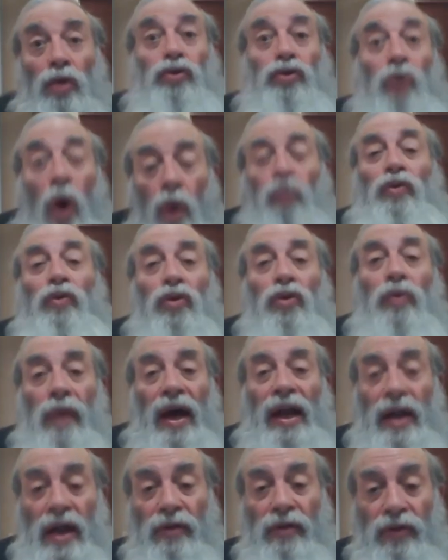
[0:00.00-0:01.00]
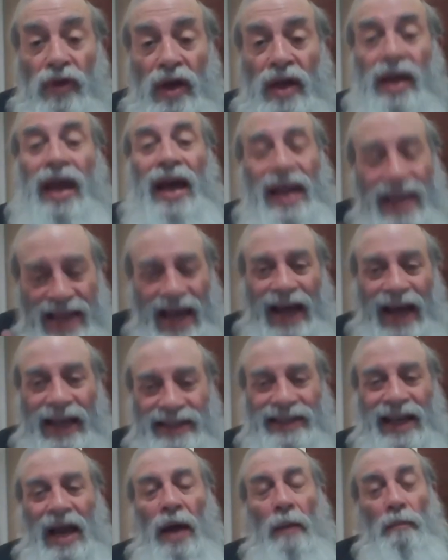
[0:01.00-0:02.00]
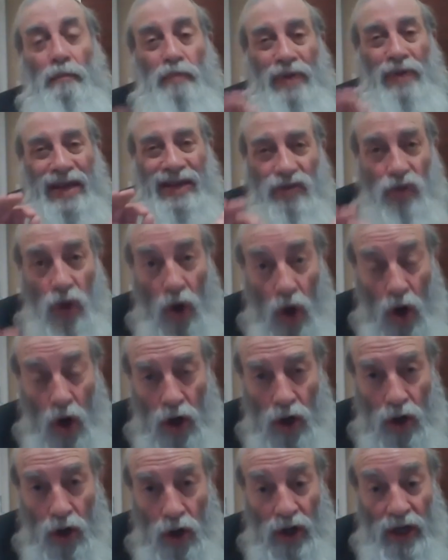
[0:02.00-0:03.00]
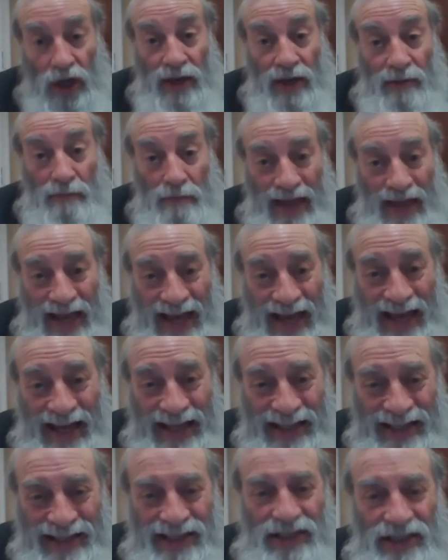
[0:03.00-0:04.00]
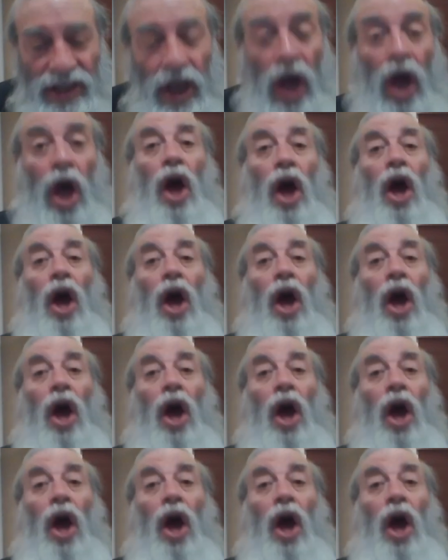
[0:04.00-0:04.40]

Don't do anything? Yes, bitochain means